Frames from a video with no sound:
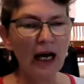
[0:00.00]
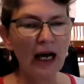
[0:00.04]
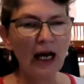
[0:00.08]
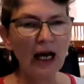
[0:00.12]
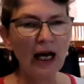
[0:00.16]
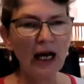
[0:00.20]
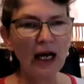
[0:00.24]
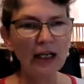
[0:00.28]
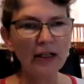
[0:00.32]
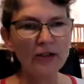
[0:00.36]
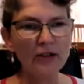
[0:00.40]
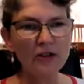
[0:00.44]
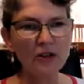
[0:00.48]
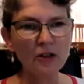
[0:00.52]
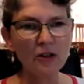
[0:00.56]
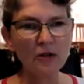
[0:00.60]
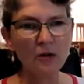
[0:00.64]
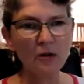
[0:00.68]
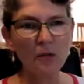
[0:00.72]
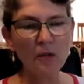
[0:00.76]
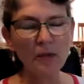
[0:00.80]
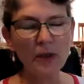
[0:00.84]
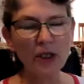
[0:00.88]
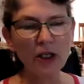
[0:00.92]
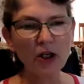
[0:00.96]
And
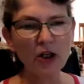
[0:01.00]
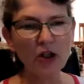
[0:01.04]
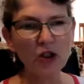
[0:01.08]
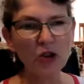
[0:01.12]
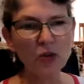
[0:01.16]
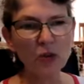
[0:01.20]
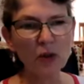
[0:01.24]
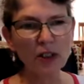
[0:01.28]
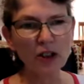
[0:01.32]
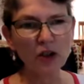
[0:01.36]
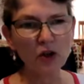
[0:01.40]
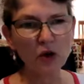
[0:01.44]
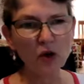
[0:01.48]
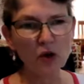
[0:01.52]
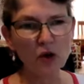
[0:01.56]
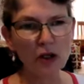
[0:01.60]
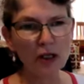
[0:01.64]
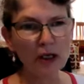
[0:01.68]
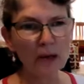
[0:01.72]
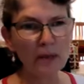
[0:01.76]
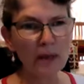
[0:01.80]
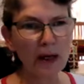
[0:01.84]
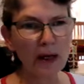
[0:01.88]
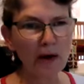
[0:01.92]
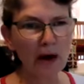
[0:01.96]
because we're
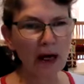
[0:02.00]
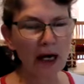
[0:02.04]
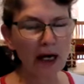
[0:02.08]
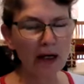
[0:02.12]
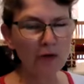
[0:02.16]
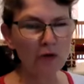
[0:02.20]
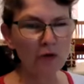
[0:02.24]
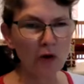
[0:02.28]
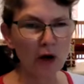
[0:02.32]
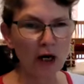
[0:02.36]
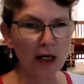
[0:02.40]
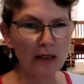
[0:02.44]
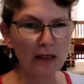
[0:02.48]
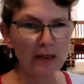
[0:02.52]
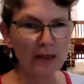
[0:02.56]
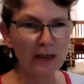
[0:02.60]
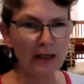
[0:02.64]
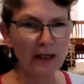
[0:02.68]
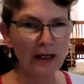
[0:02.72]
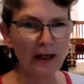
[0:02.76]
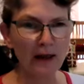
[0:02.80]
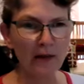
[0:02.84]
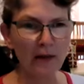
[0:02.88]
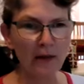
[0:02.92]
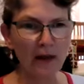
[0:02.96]
talking about
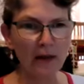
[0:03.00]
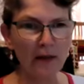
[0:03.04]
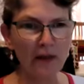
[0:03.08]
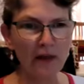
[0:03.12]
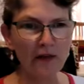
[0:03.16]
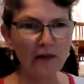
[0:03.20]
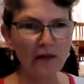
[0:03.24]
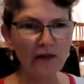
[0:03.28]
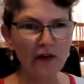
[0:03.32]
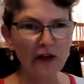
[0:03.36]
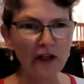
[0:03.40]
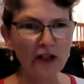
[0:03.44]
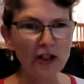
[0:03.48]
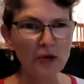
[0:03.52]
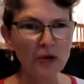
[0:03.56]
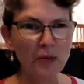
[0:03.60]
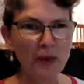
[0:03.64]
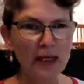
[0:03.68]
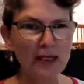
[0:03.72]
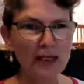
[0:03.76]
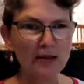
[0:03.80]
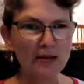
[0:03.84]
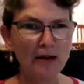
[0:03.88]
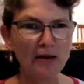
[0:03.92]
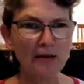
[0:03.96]
handwriting, the first
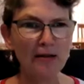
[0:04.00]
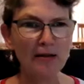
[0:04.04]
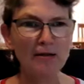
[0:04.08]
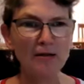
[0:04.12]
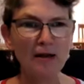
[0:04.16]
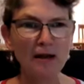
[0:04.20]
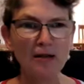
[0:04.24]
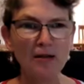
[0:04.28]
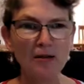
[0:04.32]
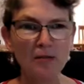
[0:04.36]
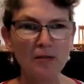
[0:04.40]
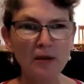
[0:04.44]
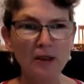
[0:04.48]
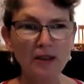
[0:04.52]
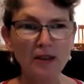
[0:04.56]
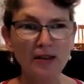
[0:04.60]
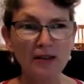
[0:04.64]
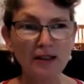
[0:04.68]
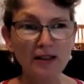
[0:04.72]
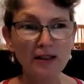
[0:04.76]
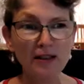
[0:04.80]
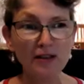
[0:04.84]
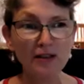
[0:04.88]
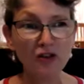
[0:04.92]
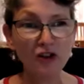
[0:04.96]
baseline assessment
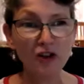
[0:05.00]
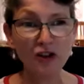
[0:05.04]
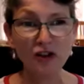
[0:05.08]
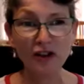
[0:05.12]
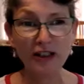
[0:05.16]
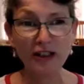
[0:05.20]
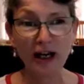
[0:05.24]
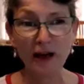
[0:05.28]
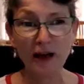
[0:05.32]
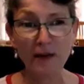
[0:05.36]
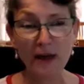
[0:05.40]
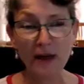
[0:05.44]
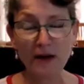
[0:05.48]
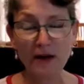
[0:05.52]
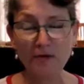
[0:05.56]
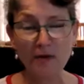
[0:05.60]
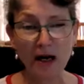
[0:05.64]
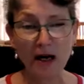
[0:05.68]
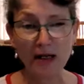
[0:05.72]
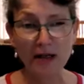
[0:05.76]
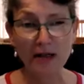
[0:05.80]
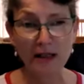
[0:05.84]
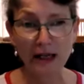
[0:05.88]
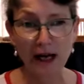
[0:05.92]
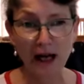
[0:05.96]
is just, can they
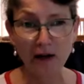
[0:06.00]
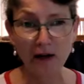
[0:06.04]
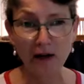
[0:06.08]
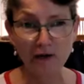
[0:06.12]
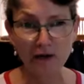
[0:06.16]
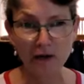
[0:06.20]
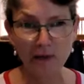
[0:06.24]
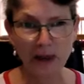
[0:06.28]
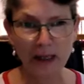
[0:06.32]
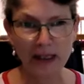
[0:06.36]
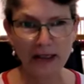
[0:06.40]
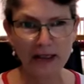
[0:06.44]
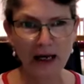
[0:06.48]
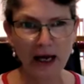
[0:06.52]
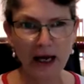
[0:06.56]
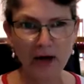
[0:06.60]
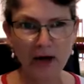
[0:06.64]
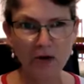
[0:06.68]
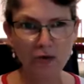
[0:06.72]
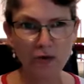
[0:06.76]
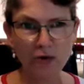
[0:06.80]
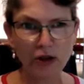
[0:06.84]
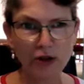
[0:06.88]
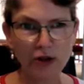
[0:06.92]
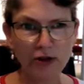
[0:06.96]
write the alphabet
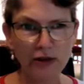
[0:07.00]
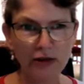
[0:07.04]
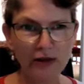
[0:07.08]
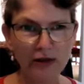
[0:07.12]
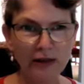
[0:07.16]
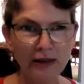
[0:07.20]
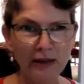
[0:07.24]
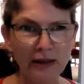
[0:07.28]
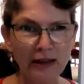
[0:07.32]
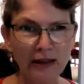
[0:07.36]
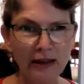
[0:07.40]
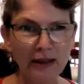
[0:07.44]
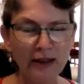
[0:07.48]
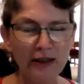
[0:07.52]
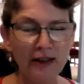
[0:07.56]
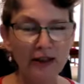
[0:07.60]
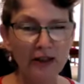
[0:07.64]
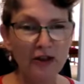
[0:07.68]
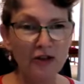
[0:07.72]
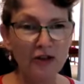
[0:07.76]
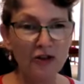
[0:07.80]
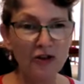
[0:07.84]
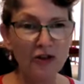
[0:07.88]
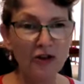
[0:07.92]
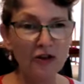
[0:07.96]
out?
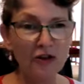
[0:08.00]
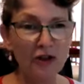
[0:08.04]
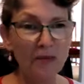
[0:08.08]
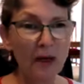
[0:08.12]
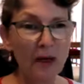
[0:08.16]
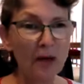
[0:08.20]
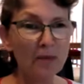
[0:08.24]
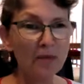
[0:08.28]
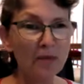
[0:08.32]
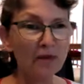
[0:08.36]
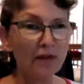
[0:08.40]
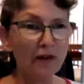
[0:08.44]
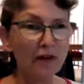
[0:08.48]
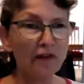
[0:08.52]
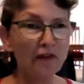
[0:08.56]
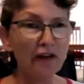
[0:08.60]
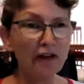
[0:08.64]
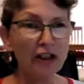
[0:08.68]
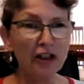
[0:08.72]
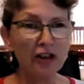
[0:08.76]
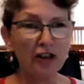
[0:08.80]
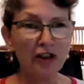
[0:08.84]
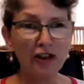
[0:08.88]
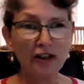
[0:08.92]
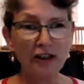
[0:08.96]
So they might be very
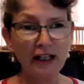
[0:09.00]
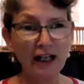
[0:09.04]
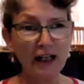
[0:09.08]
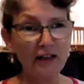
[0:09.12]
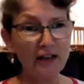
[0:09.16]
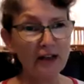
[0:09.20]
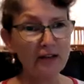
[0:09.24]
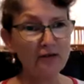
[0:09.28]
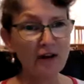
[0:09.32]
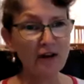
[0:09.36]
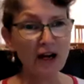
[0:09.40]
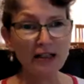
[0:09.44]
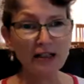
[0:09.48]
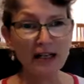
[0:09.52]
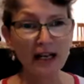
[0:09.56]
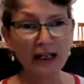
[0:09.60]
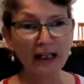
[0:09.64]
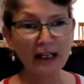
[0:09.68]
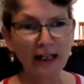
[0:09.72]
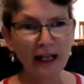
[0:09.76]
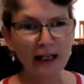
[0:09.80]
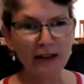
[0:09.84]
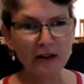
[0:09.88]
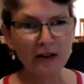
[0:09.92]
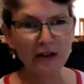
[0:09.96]
young. Can they write
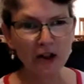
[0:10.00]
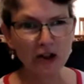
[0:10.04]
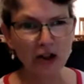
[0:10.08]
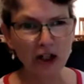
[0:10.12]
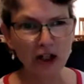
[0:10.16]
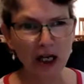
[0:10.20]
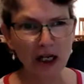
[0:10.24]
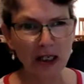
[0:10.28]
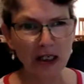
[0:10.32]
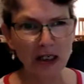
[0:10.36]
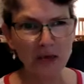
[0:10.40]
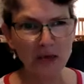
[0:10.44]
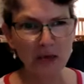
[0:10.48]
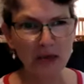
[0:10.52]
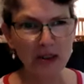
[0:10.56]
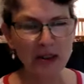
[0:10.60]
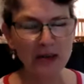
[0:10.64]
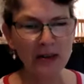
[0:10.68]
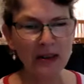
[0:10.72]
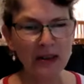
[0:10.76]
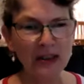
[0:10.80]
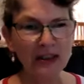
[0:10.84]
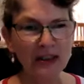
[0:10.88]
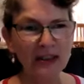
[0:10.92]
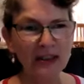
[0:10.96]
any letter shapes?